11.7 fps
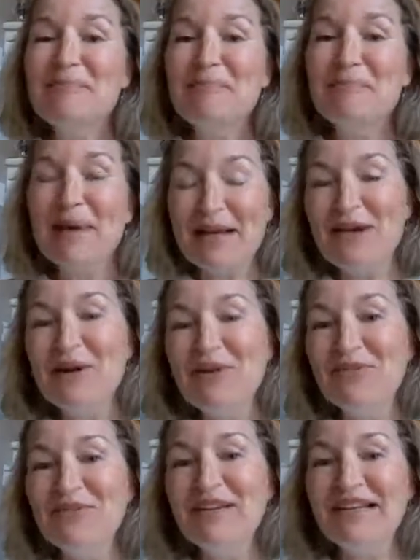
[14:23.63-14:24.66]
my
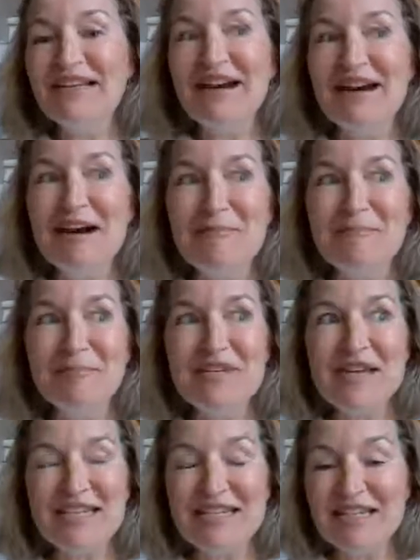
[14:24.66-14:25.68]
COVID
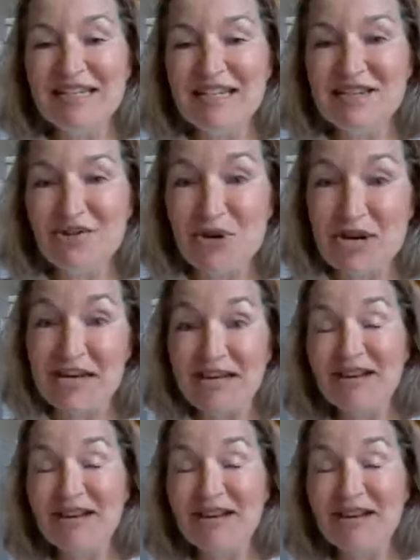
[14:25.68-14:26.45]
testing story.